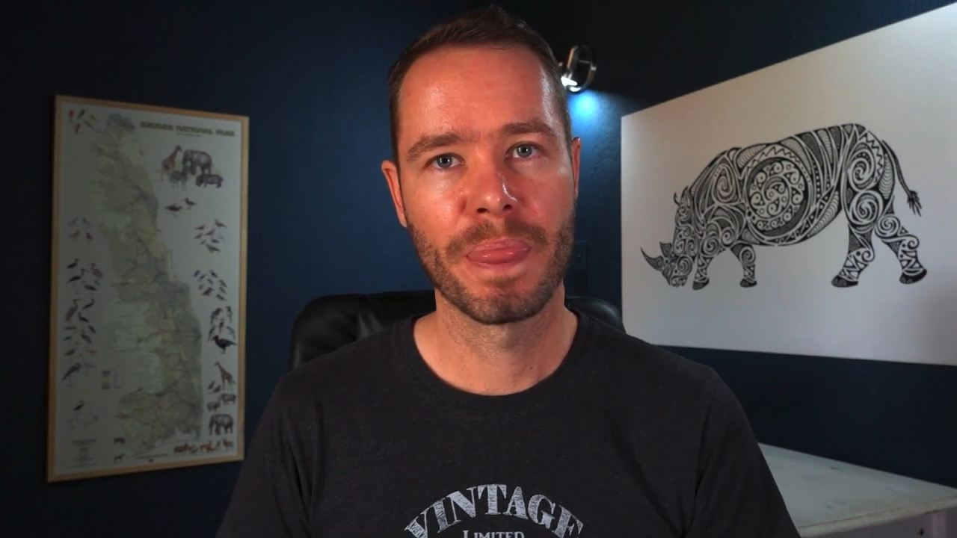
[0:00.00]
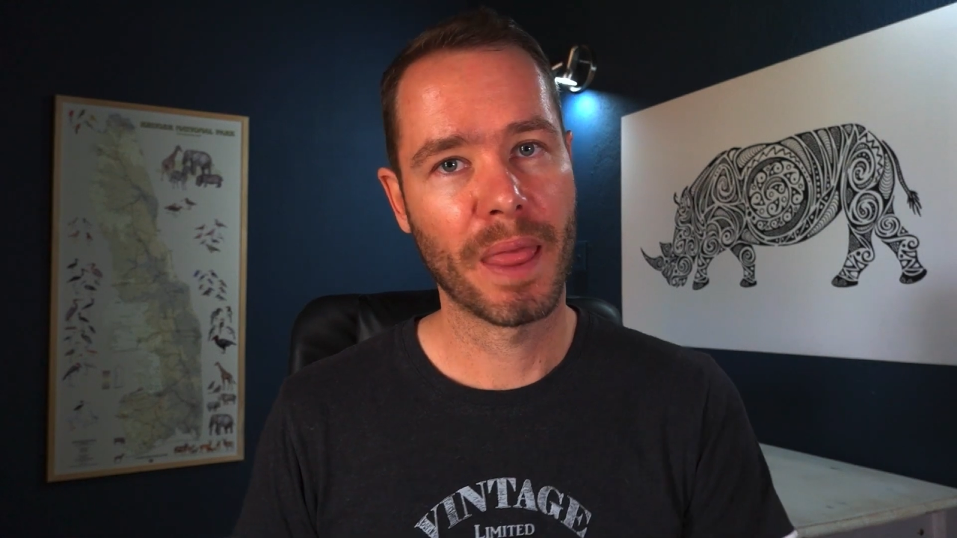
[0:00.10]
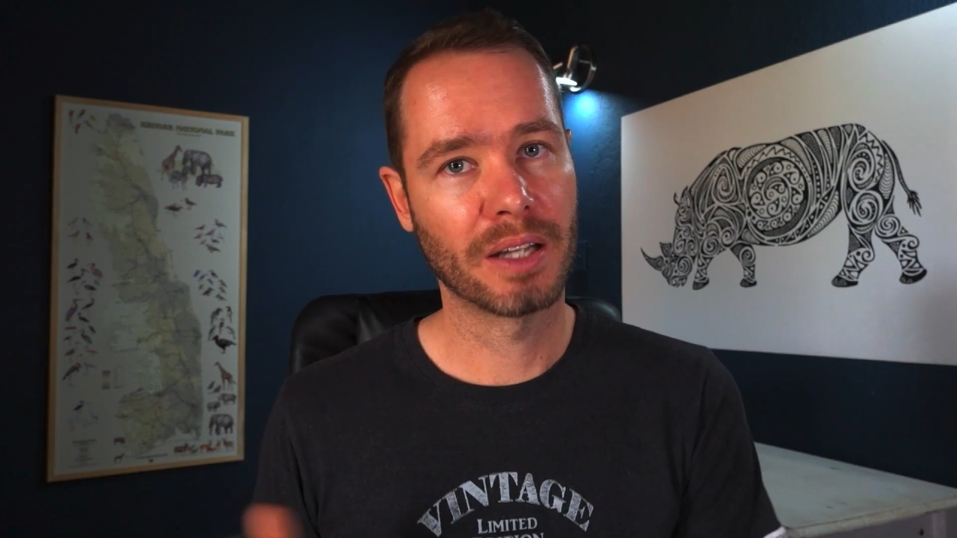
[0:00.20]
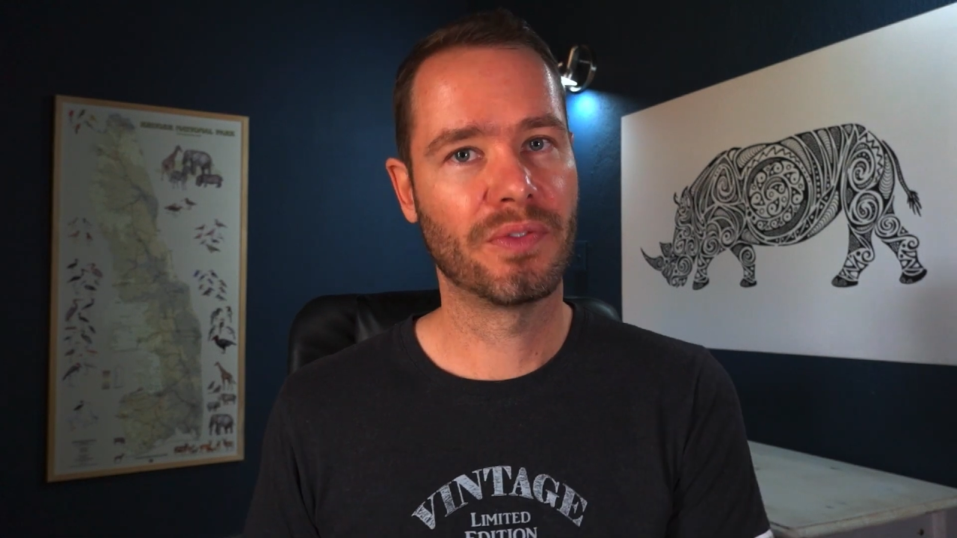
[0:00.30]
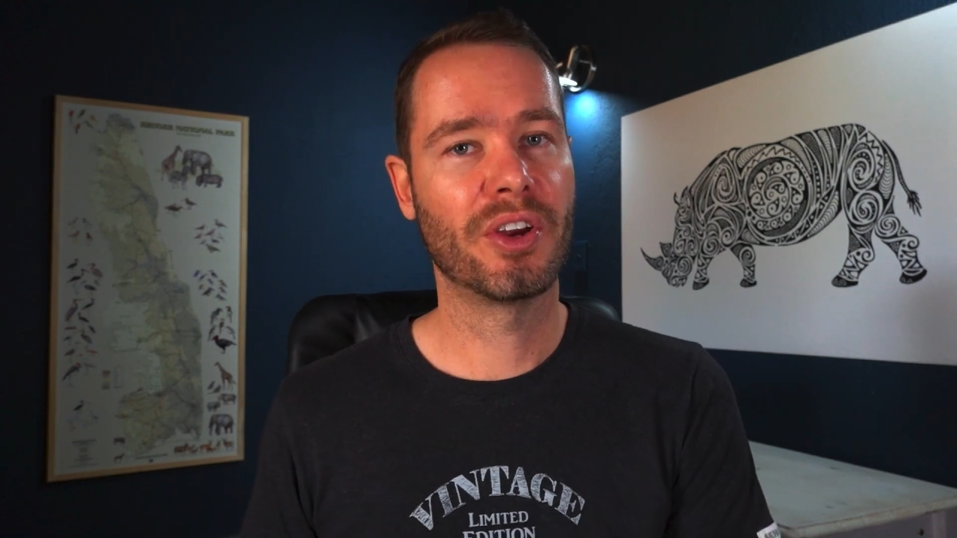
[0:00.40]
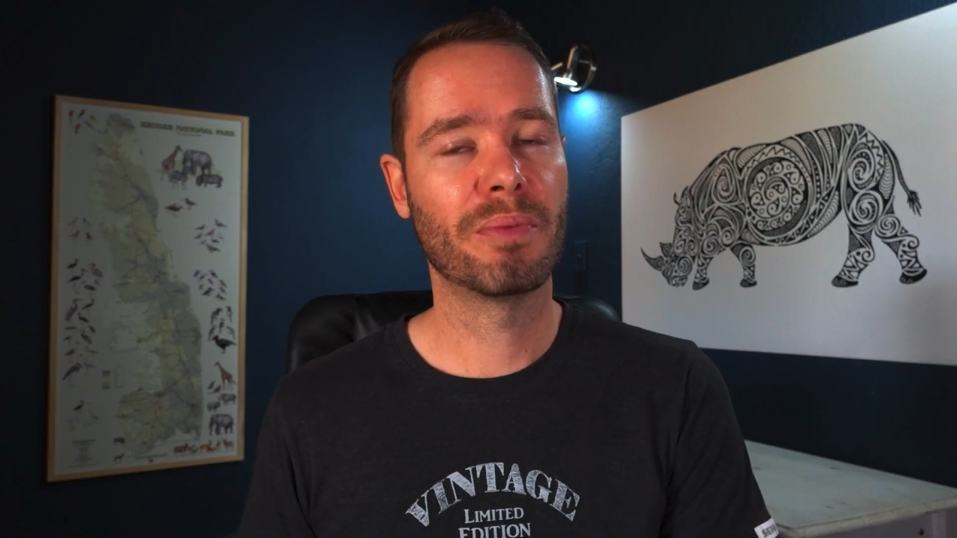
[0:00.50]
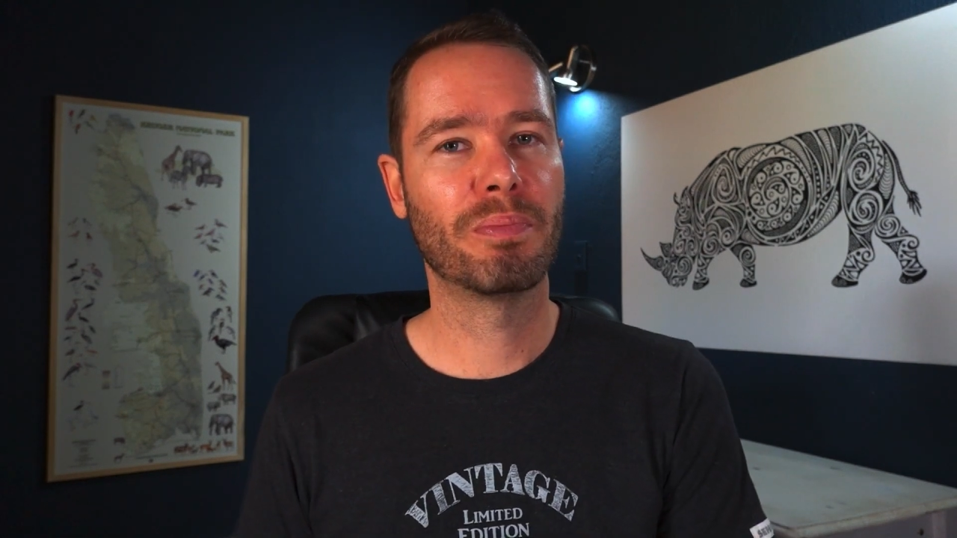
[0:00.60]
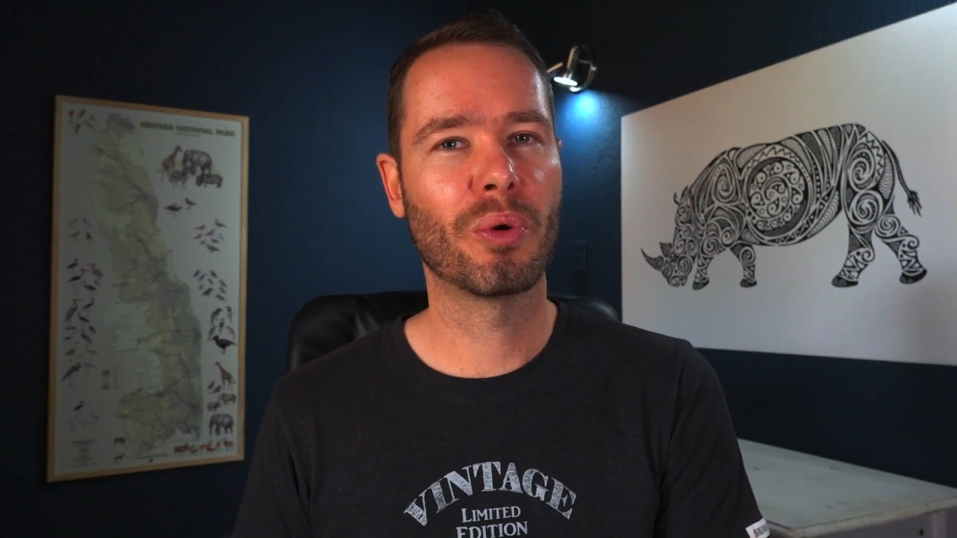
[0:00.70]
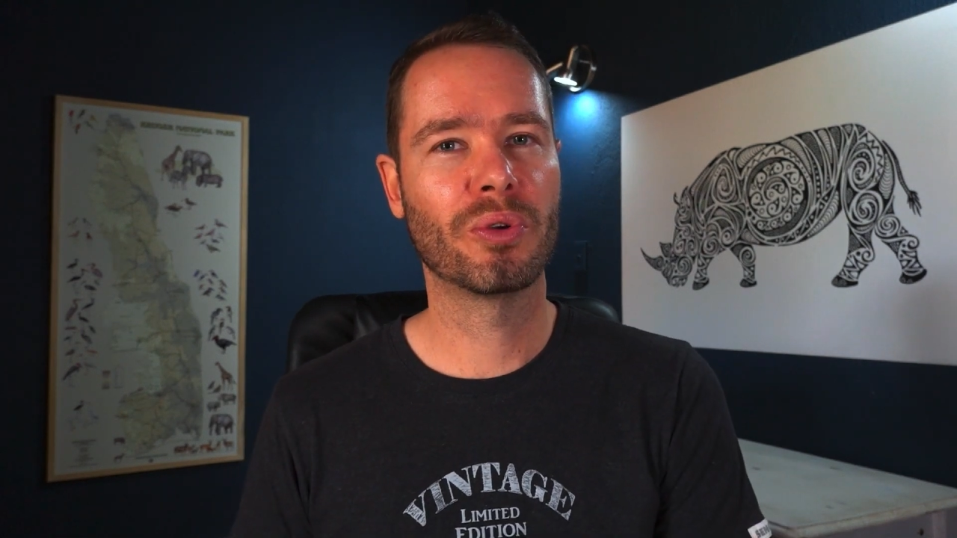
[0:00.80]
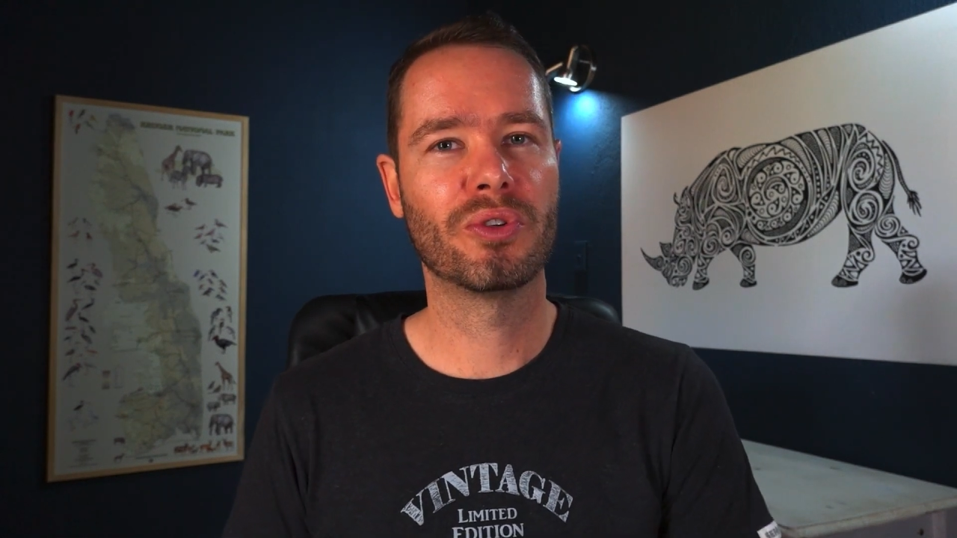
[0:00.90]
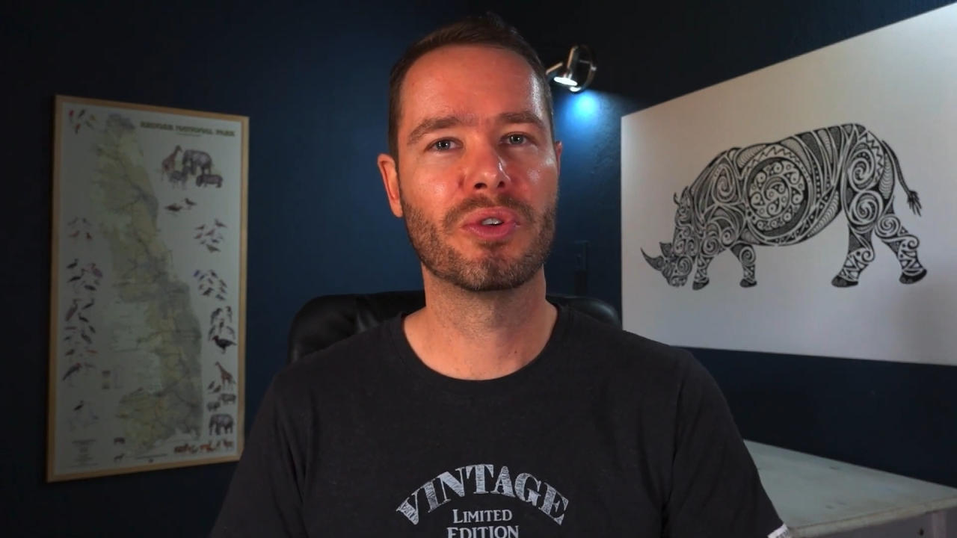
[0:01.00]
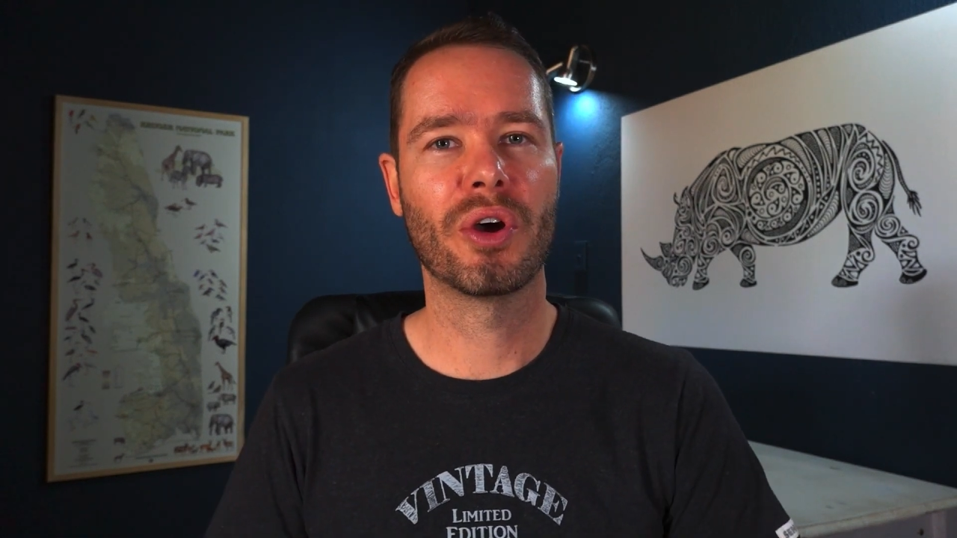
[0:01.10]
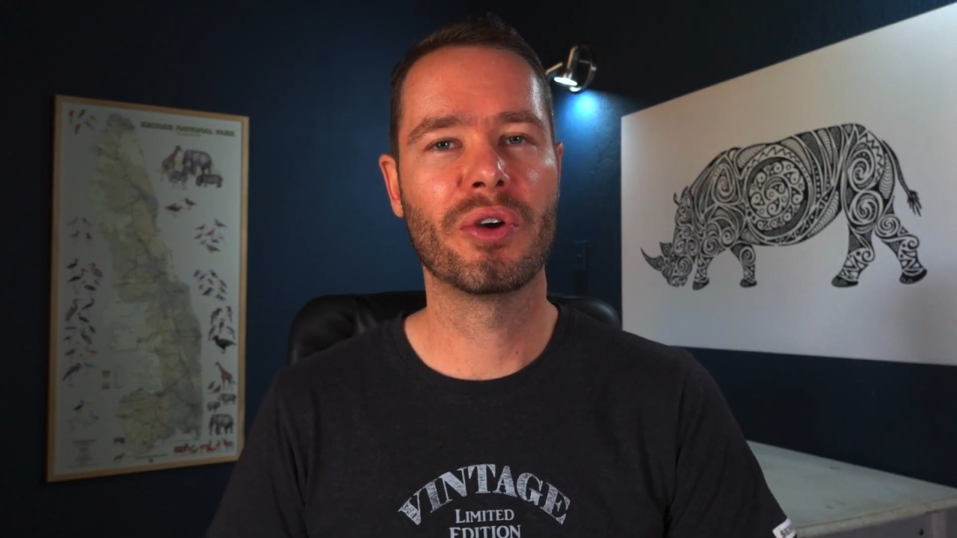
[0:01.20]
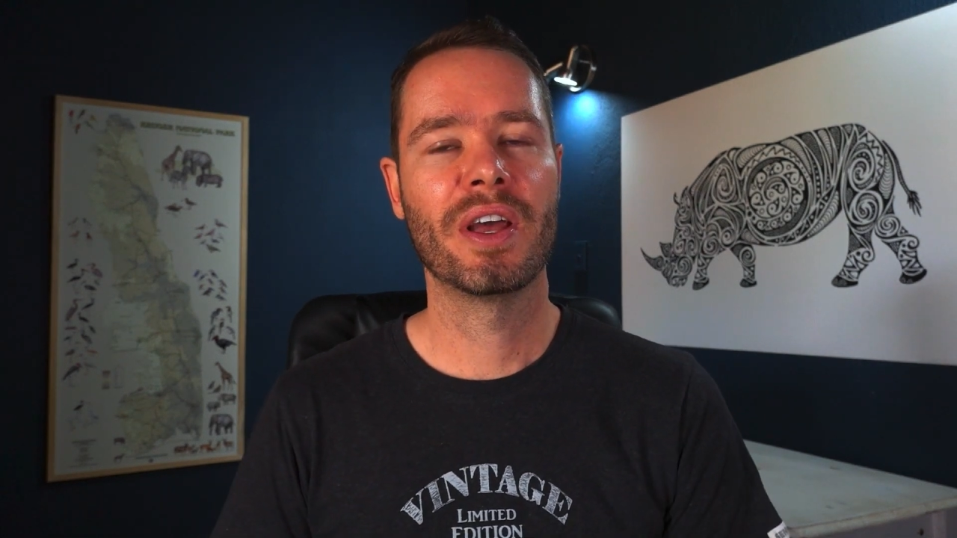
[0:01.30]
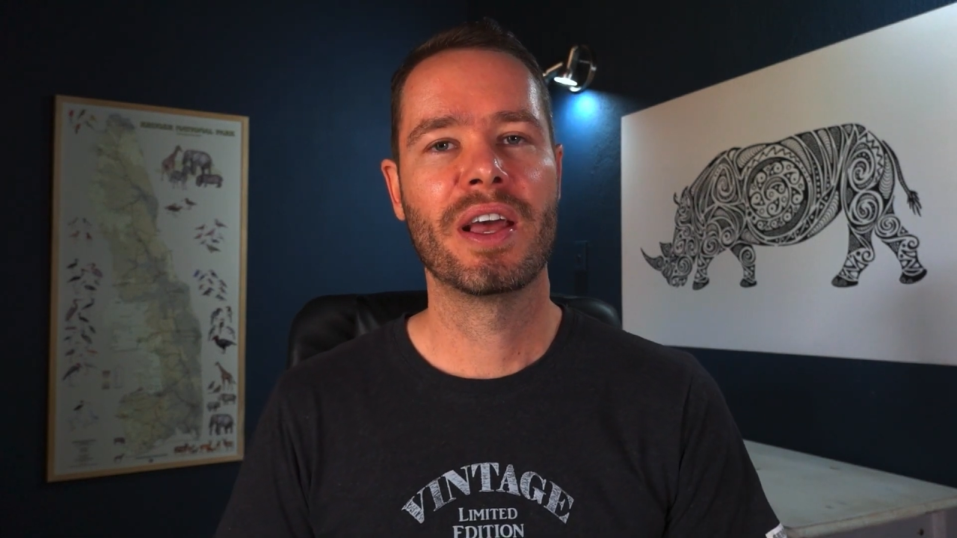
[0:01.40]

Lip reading: Now, it's very important to know